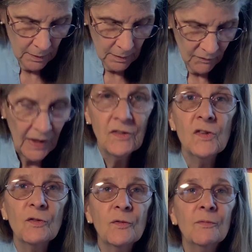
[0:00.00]

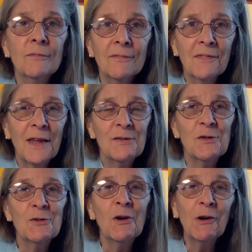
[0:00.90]
That's a
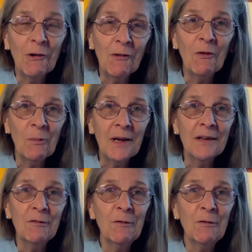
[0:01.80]
song called The Weight